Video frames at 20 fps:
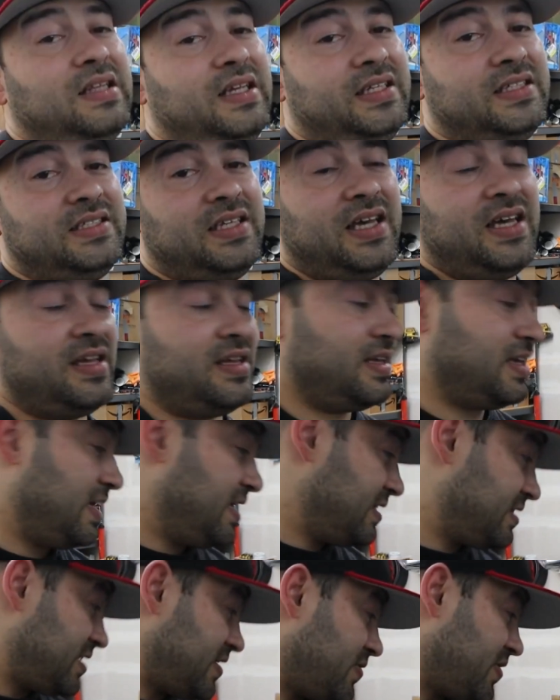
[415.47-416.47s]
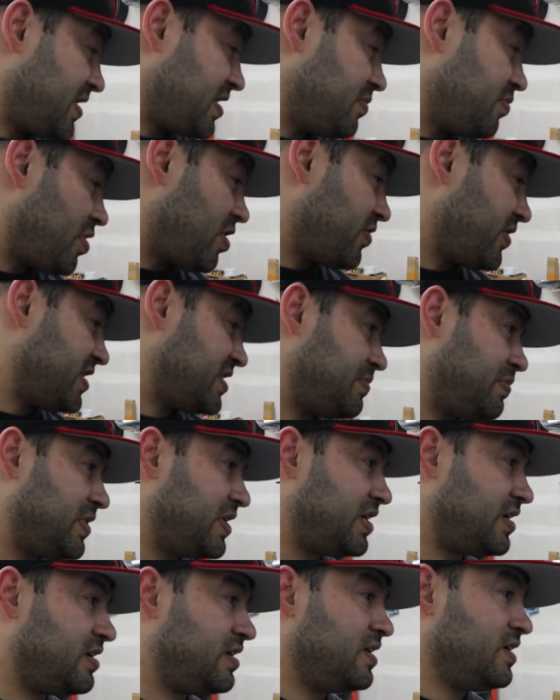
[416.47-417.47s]
Like I said, it's a work in progress,
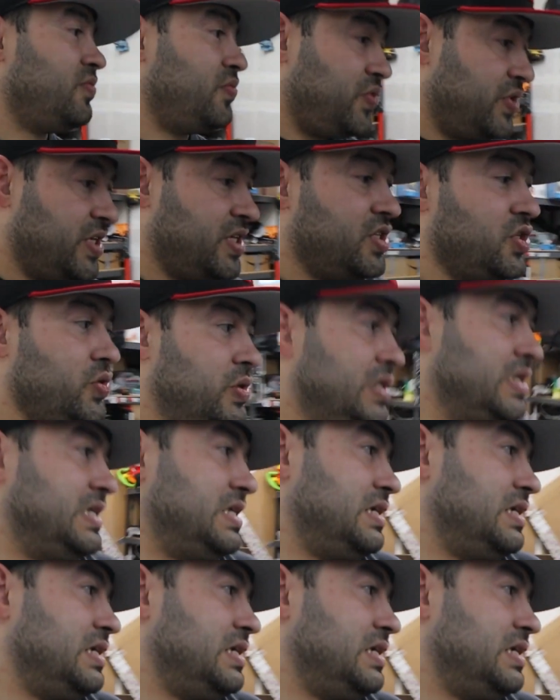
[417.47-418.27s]
but we're gonna do it.